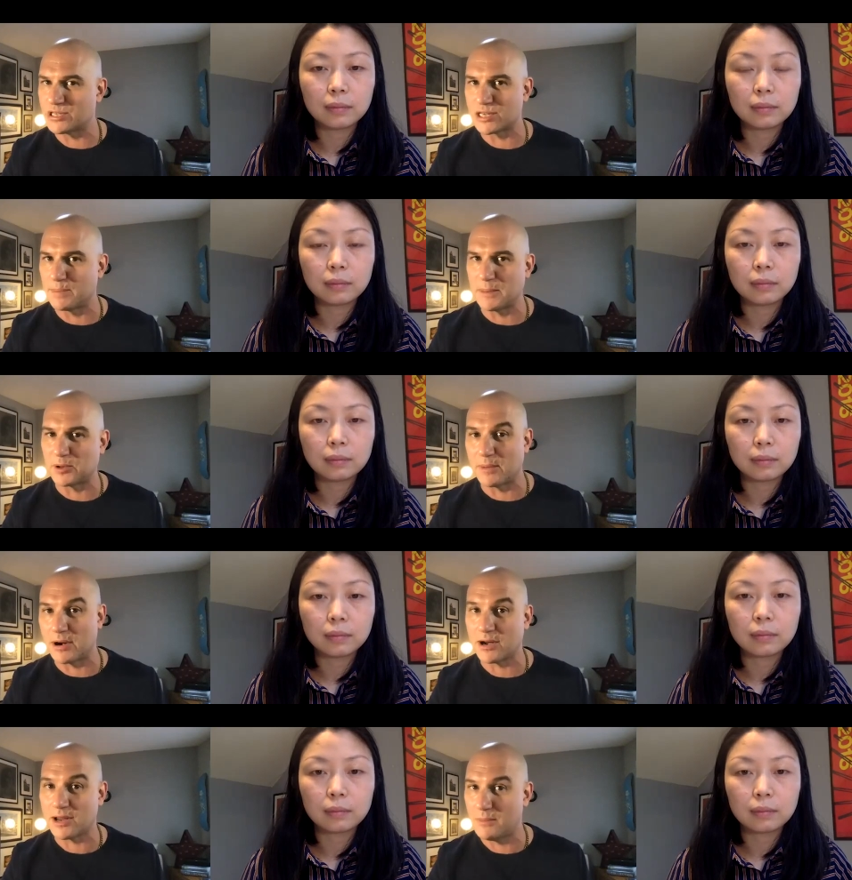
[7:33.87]
Speaker 1: some people in
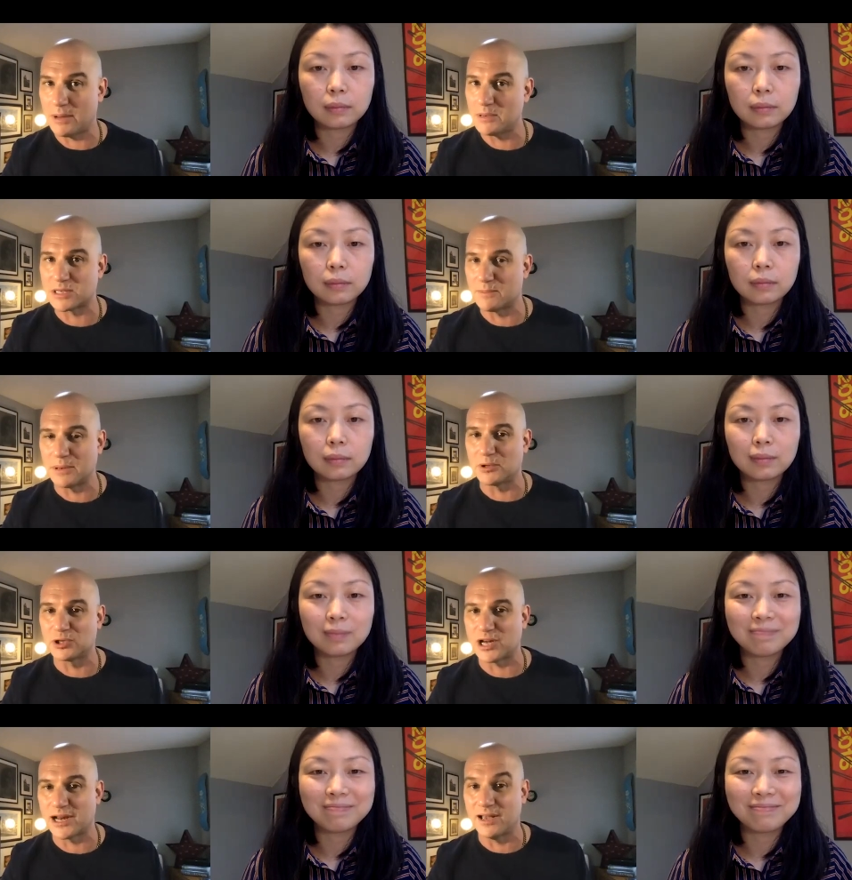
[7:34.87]
America, and maybe some people in
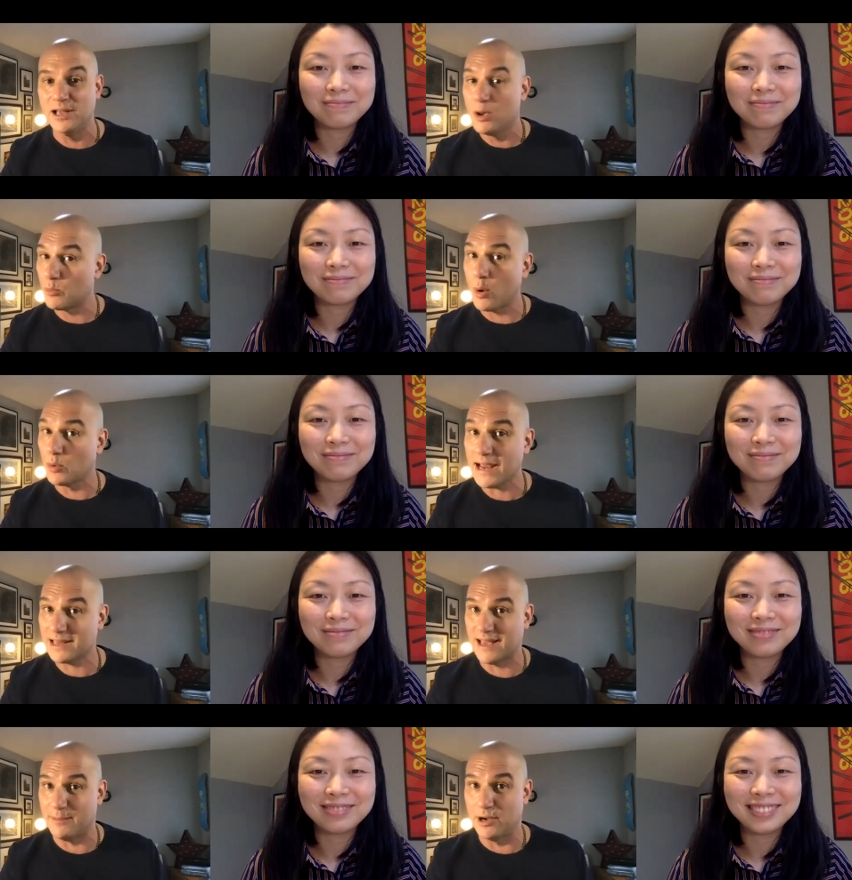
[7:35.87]
China won't
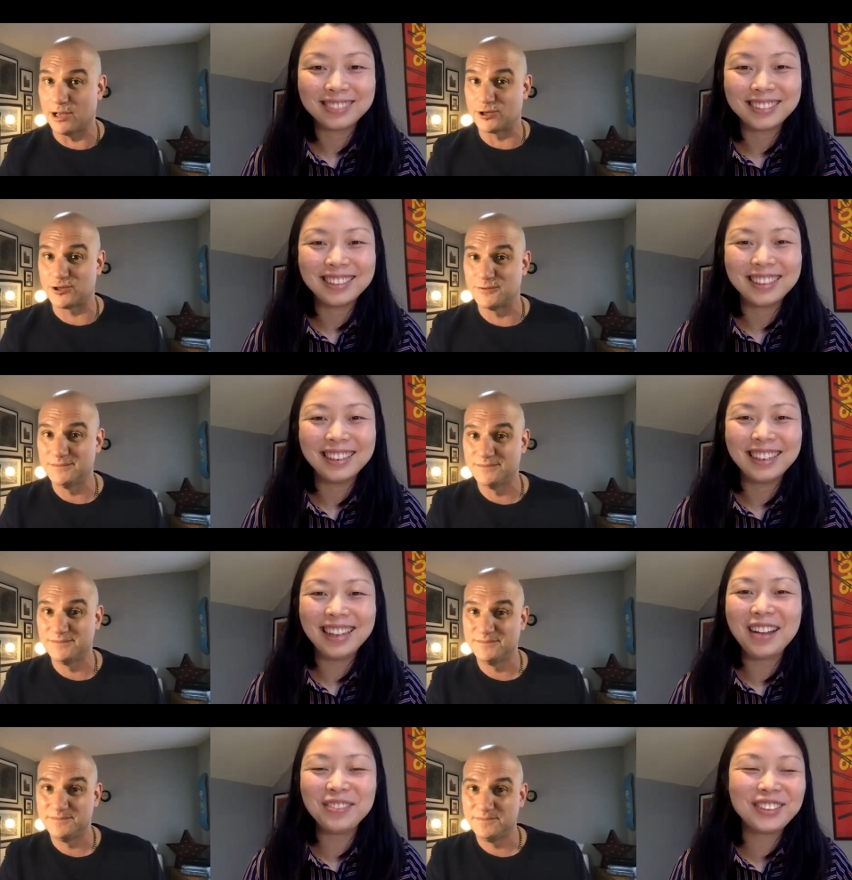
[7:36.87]
like that much.
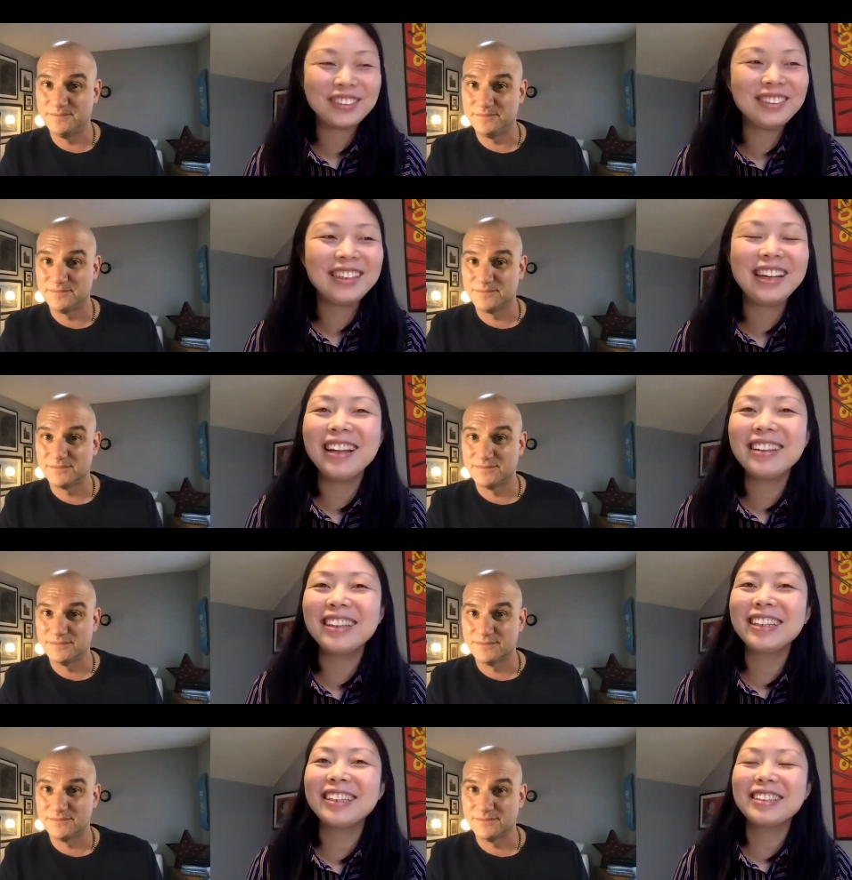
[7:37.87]
Speaker 2: Absolutely. I
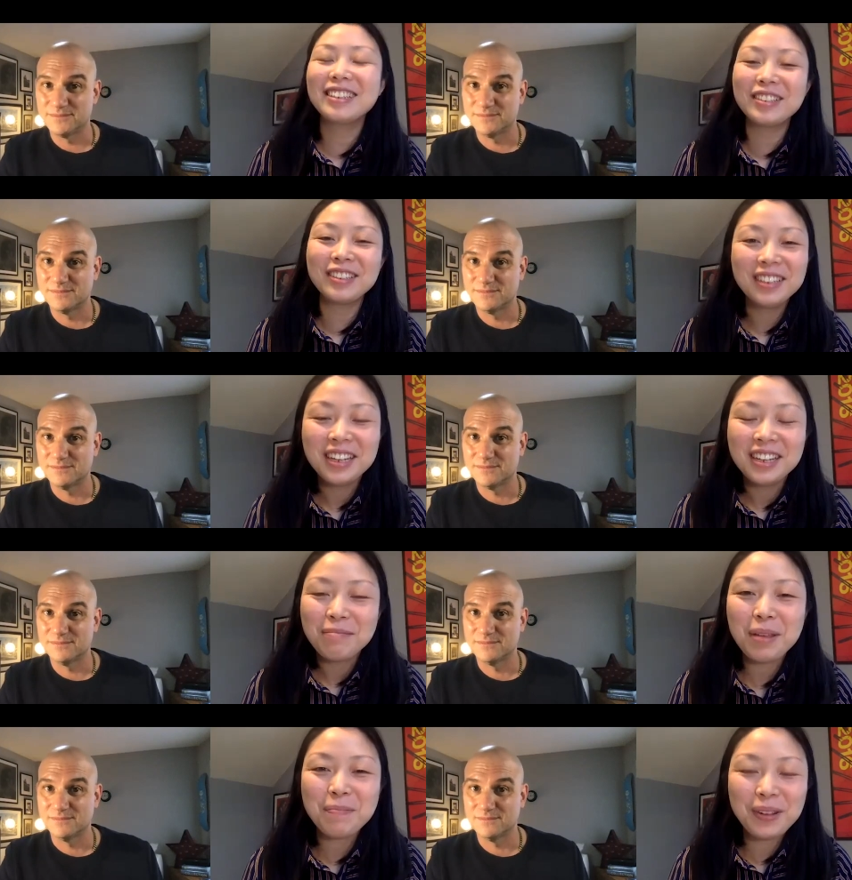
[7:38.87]
think the
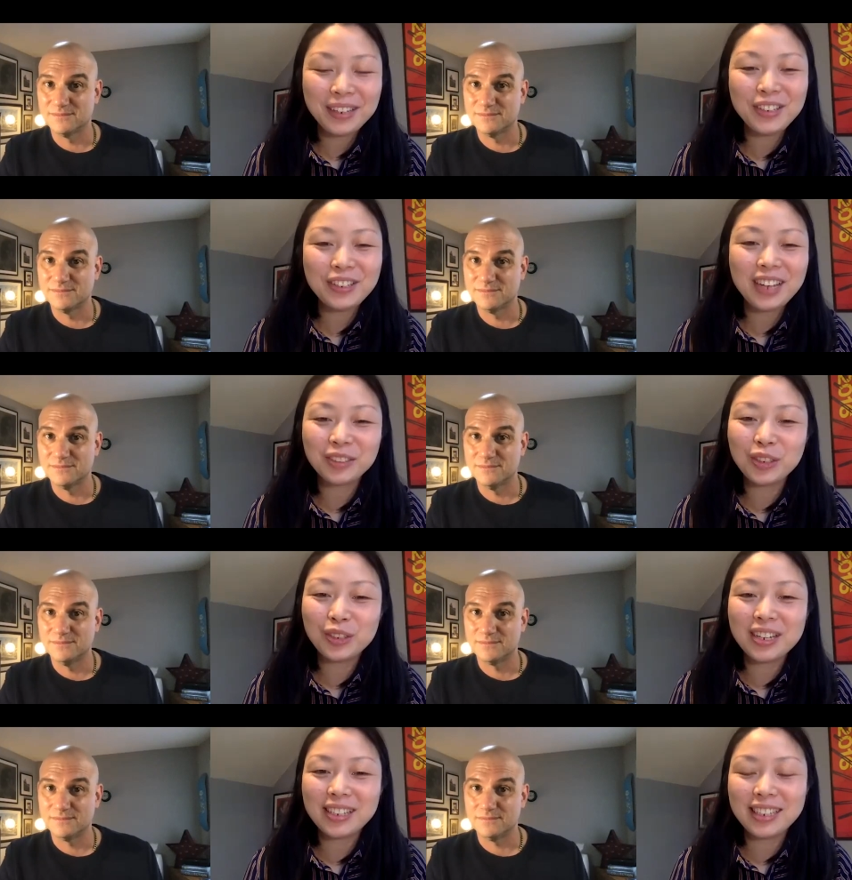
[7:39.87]
people in two
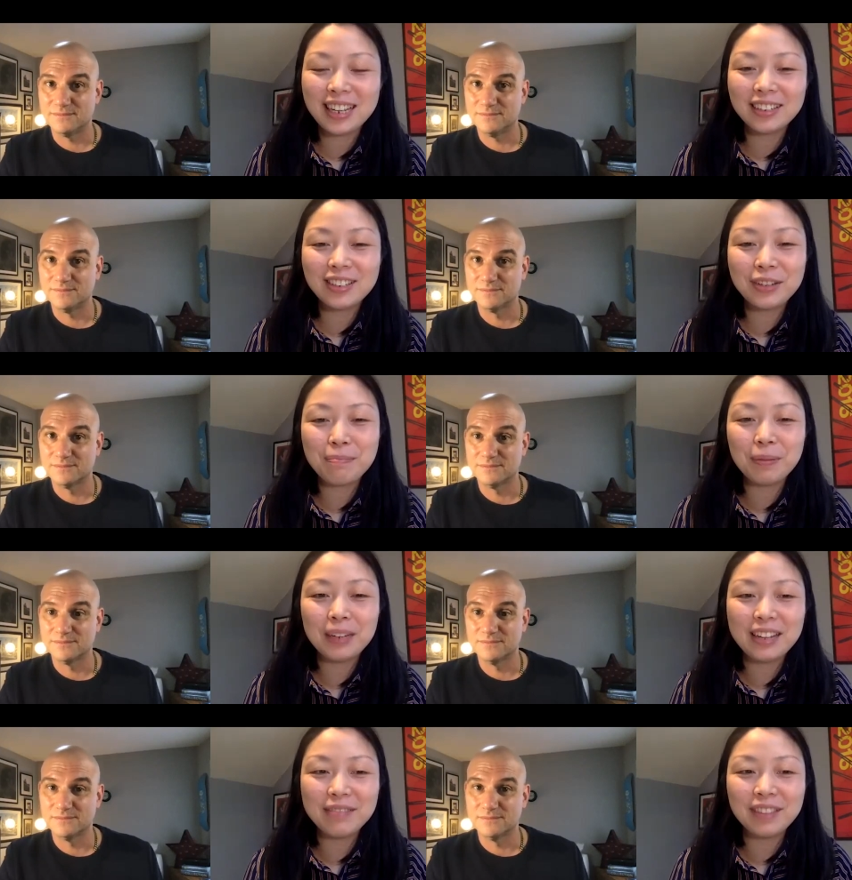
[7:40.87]
countries tend to
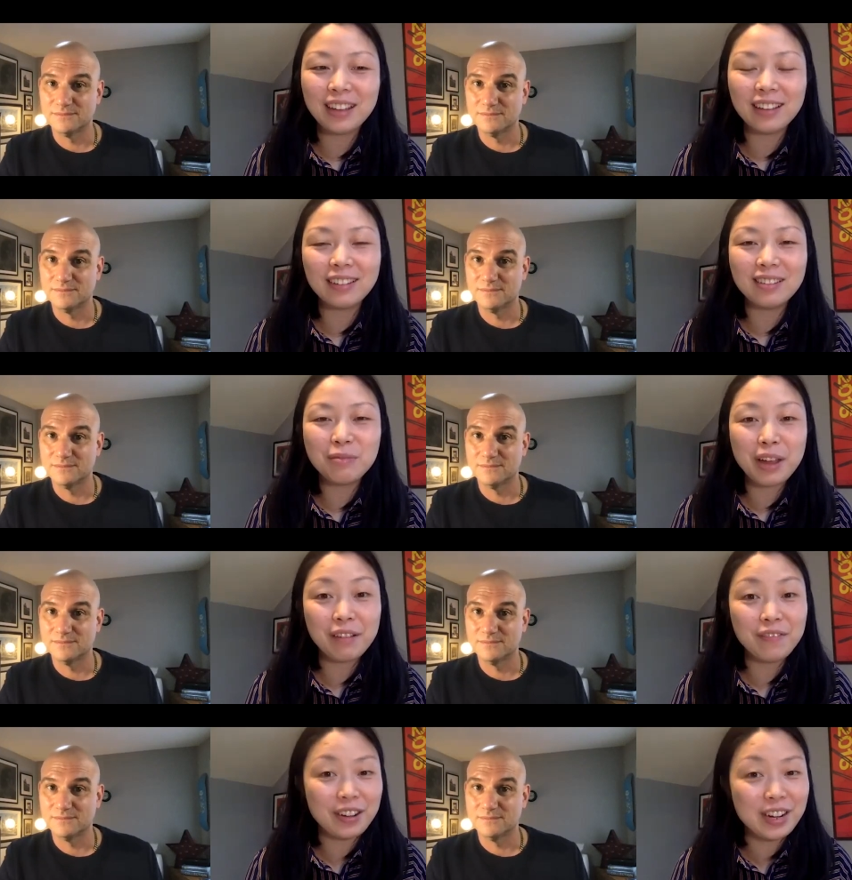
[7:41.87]
believe that we
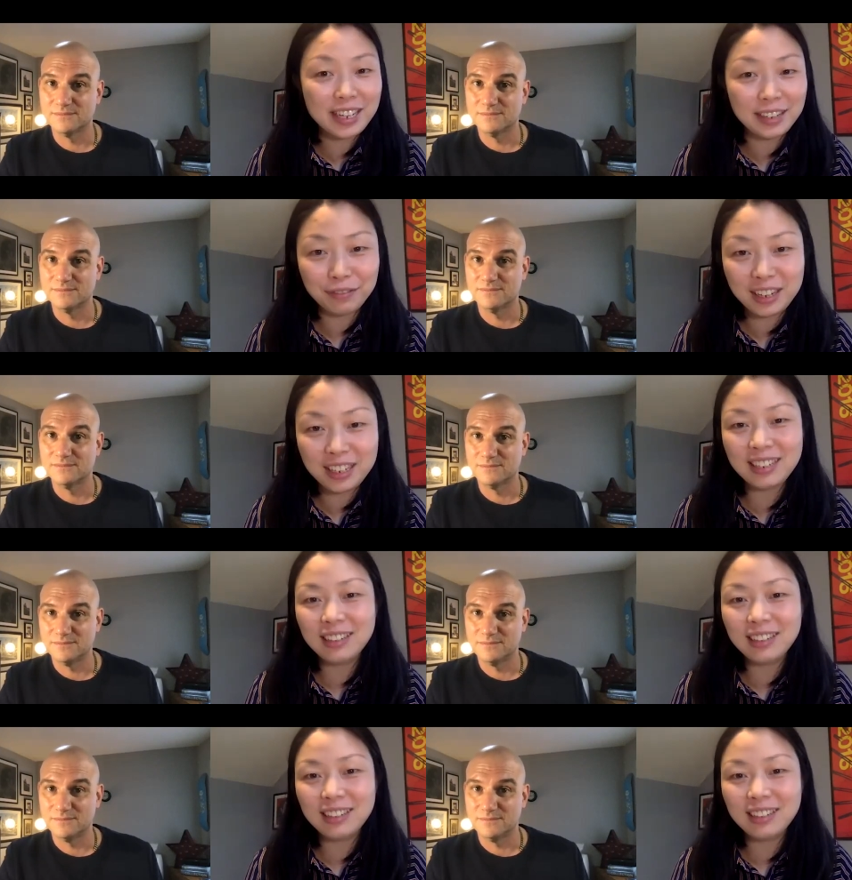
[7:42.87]
are very different.